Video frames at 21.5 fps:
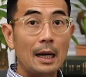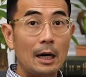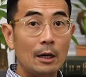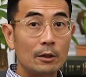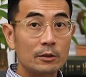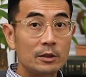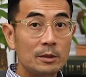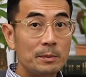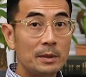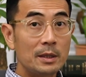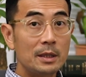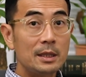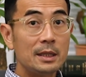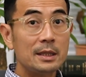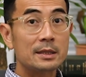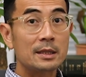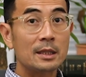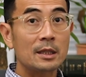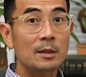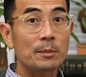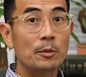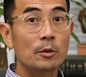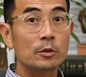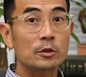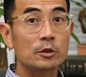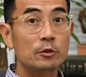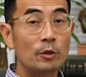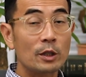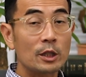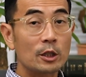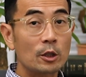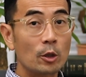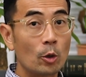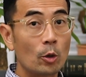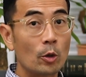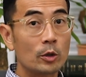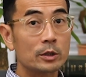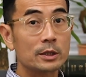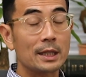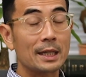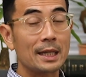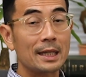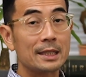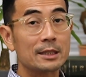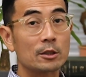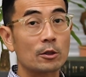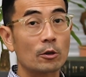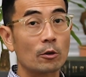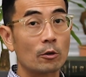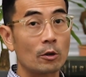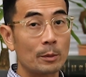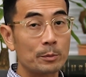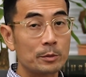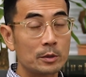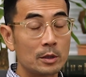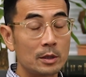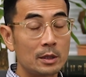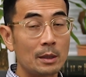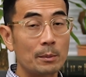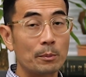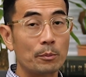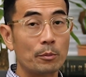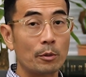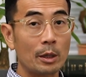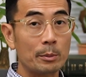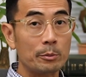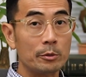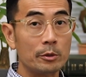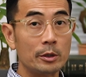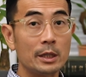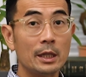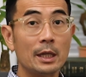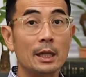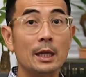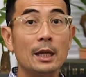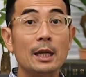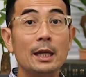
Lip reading: Ultimately, Singapore's strict laws against corruption and bribery